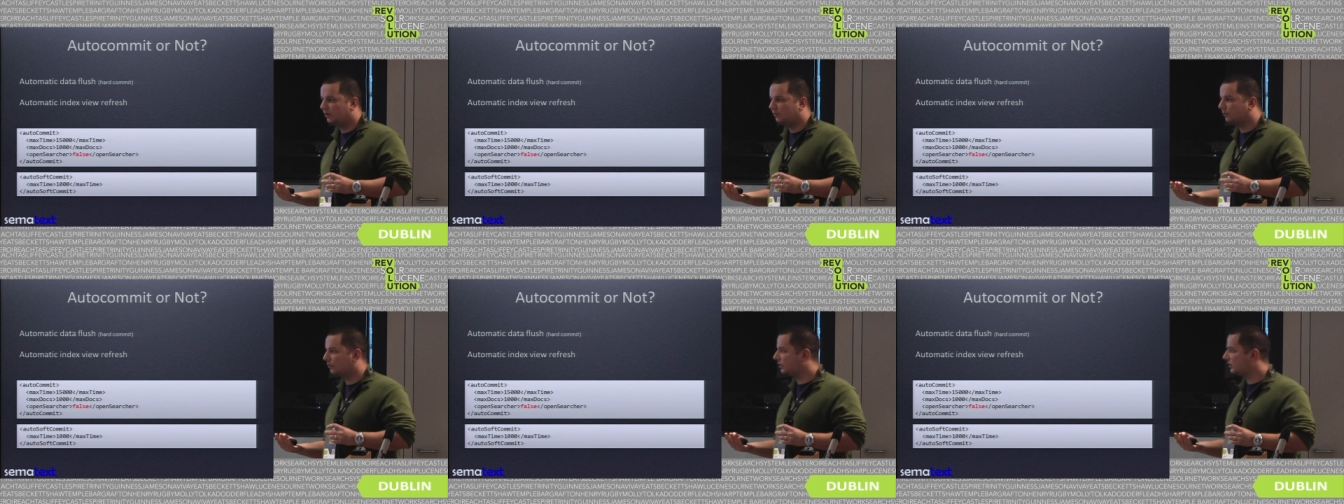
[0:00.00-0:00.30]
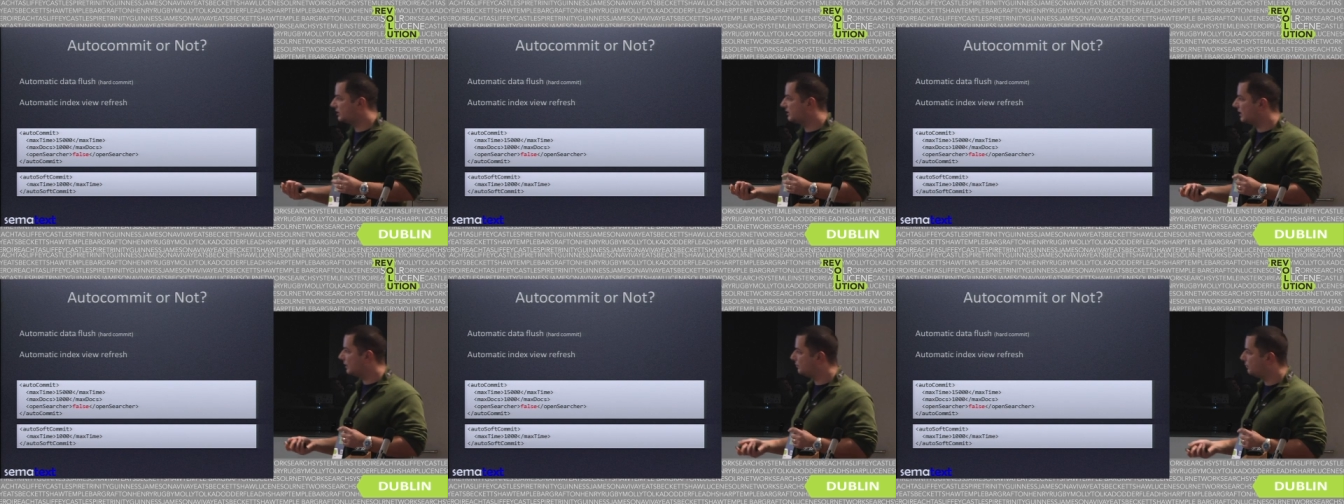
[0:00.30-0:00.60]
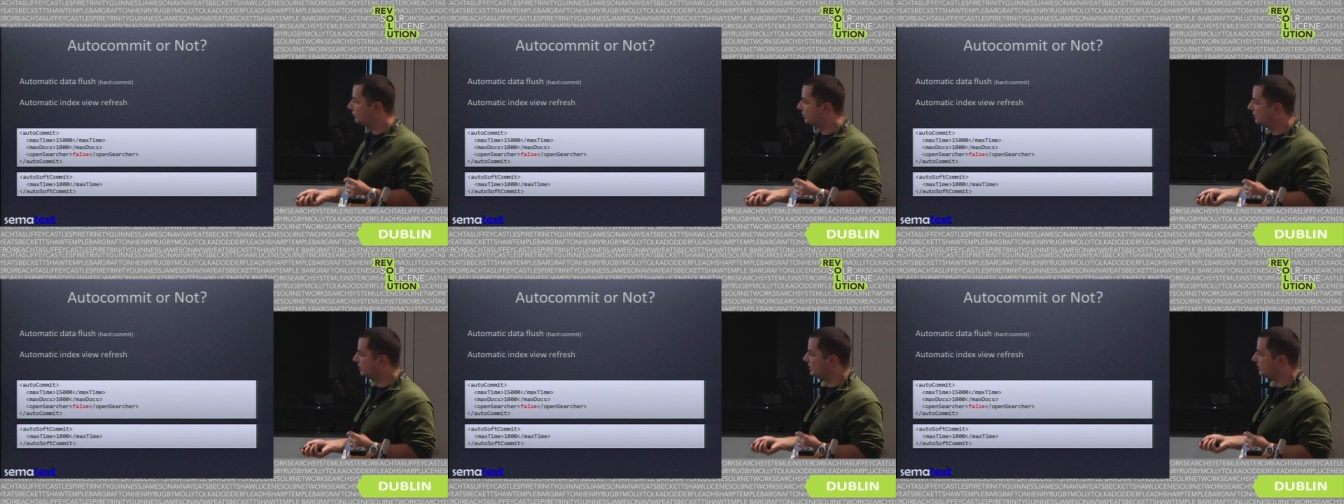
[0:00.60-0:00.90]
For
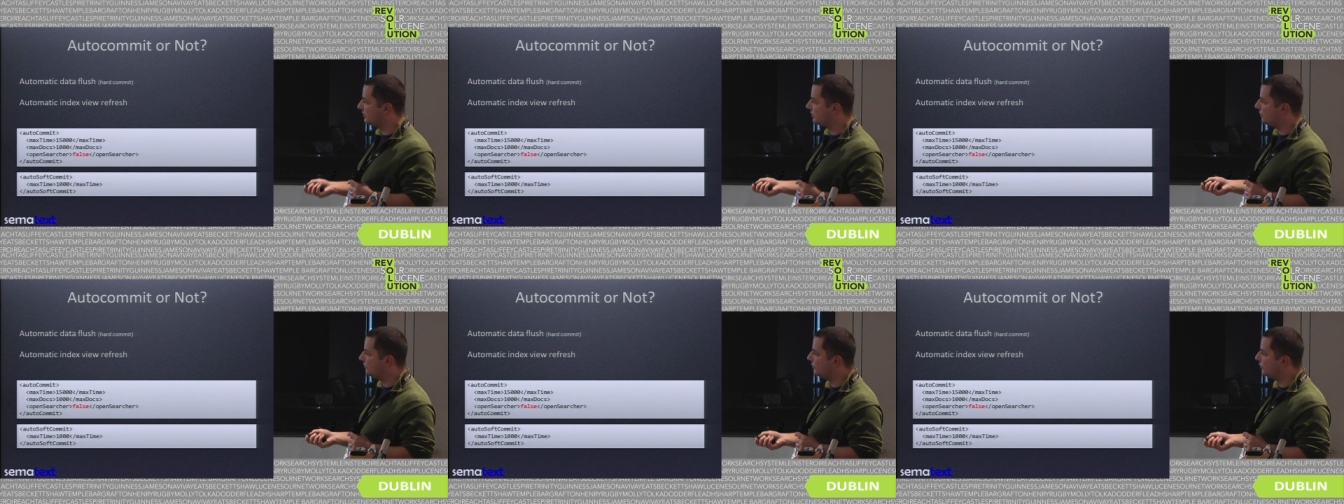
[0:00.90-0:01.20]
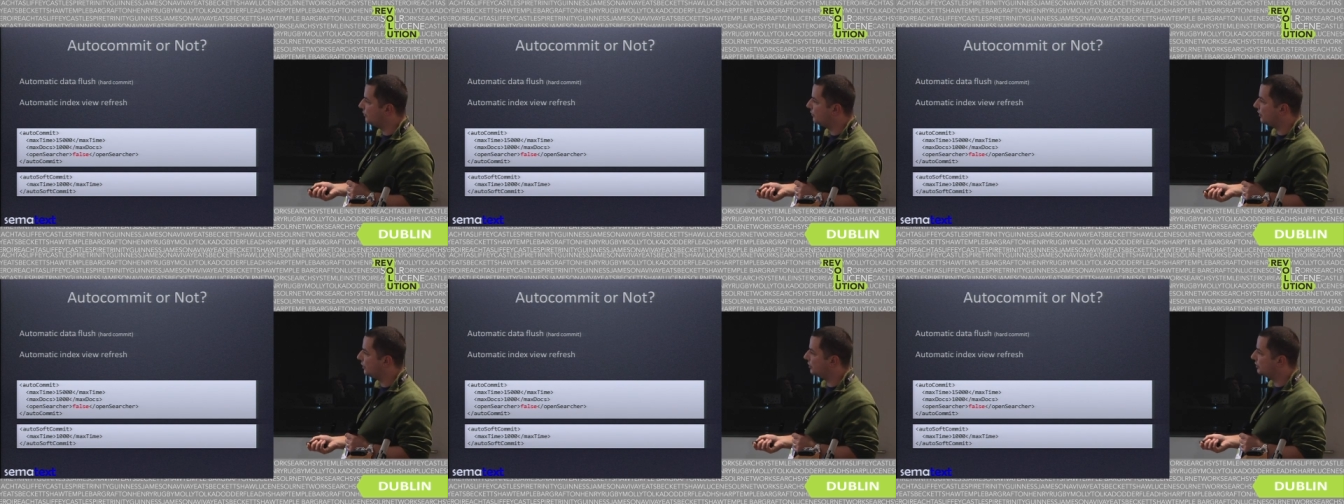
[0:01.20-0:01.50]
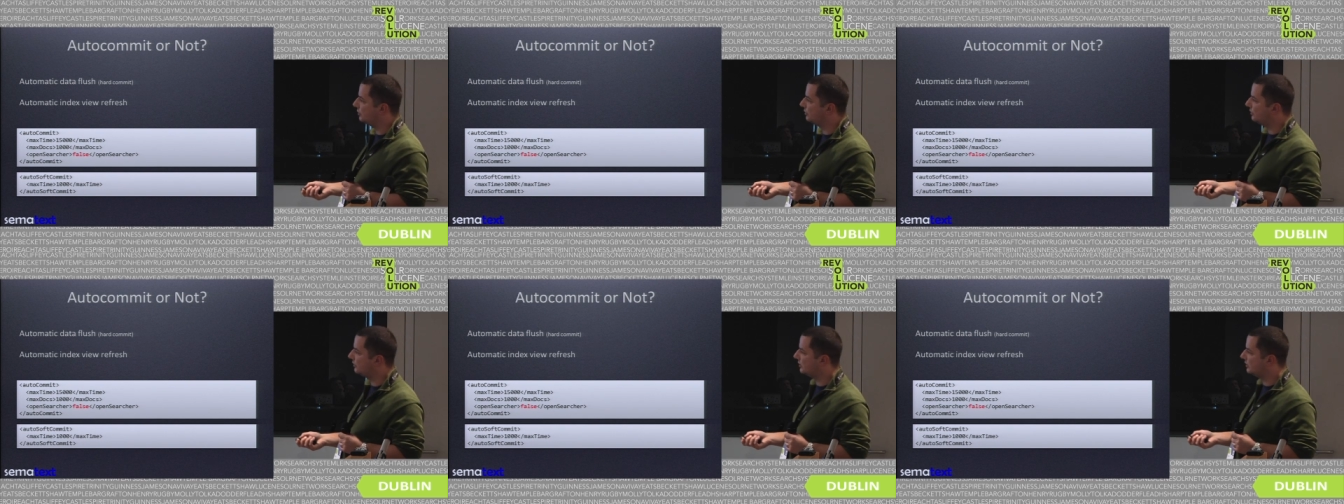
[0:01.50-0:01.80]
example, in this
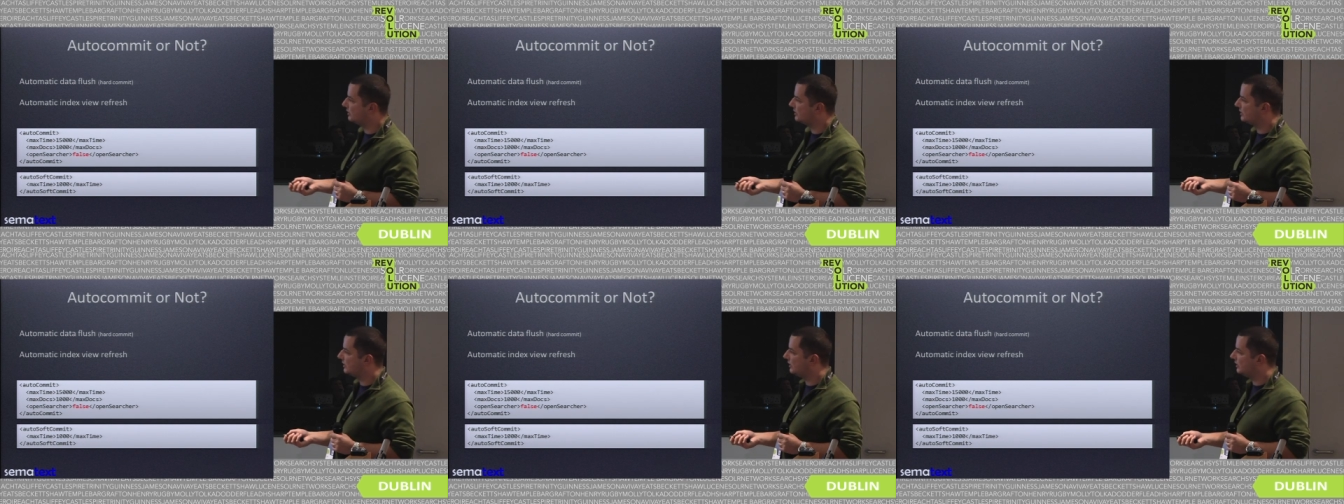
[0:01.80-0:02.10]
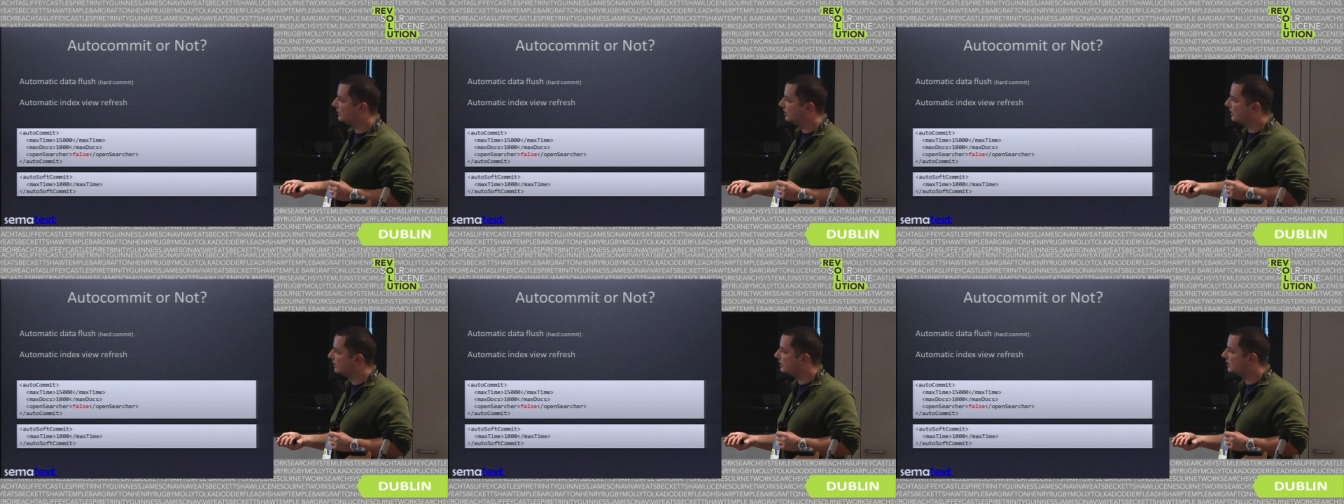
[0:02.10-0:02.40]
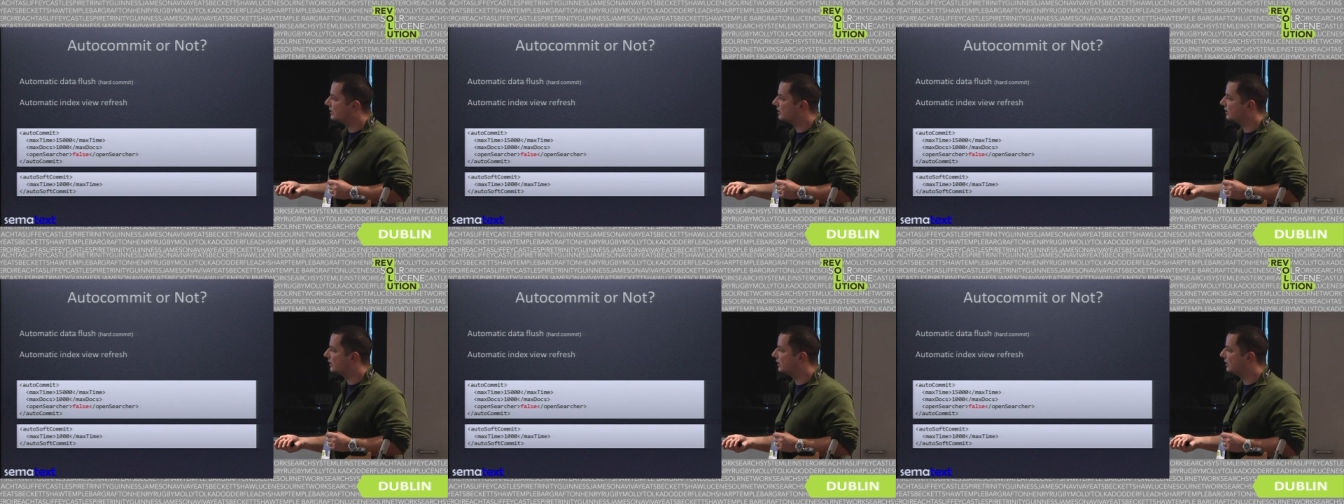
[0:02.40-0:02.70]
configuration, you can see that
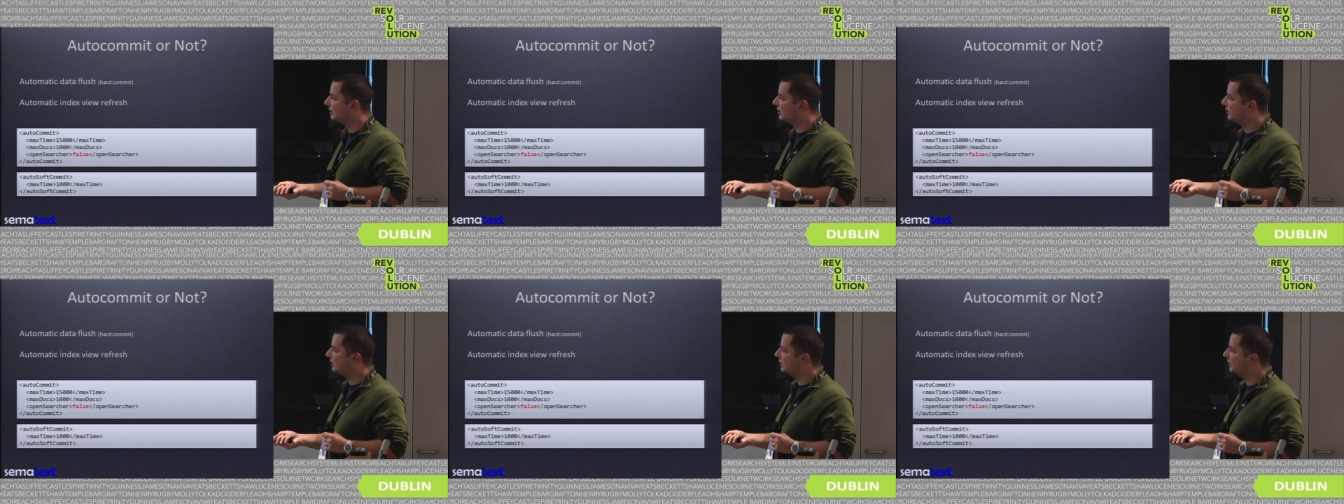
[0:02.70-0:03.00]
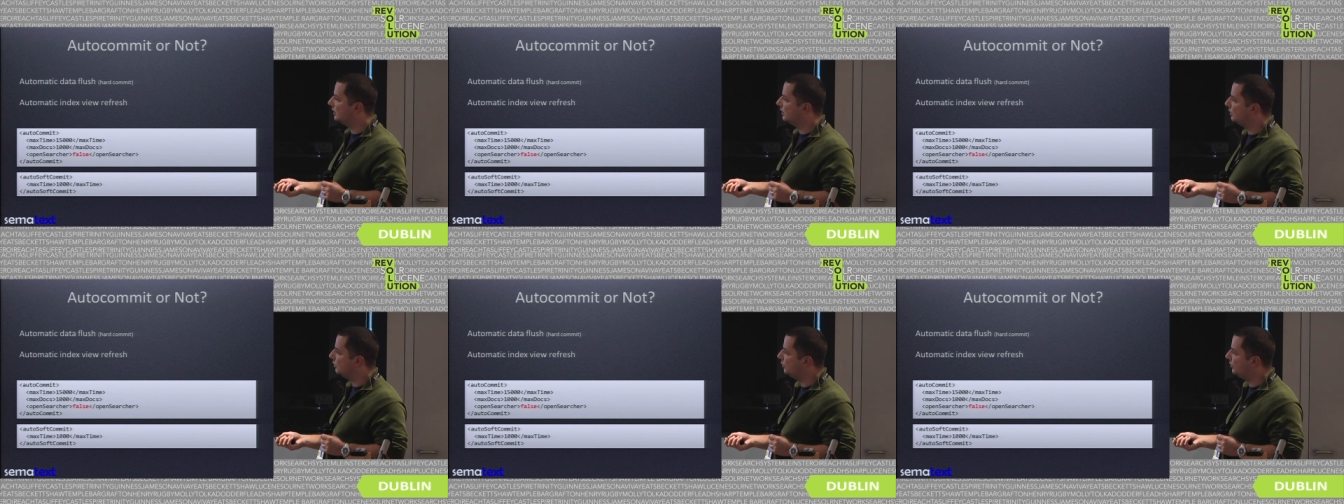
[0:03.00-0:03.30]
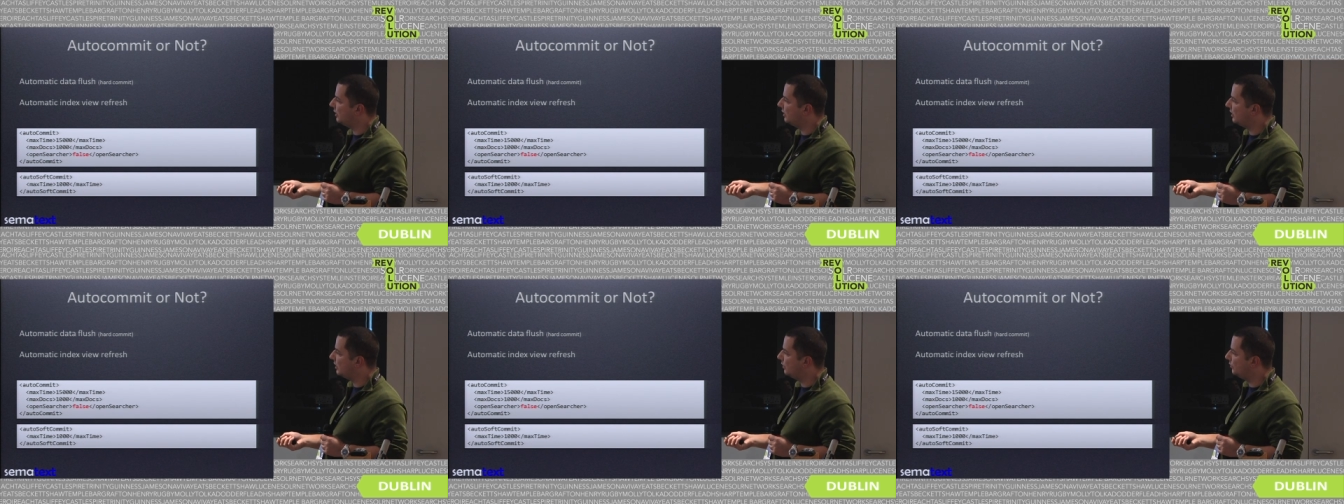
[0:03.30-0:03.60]
uh,
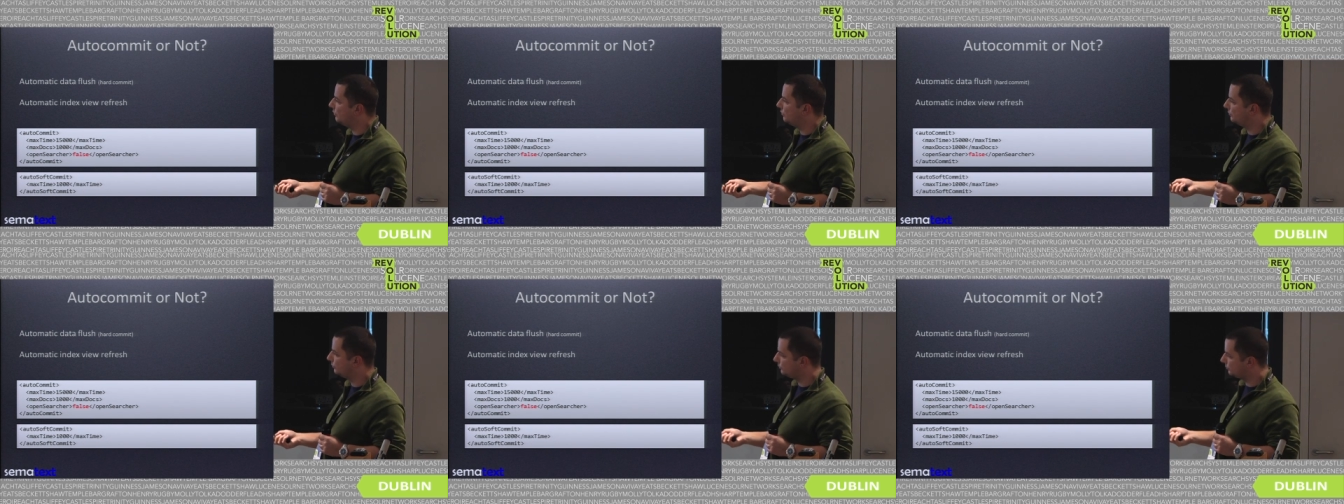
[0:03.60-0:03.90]
we allow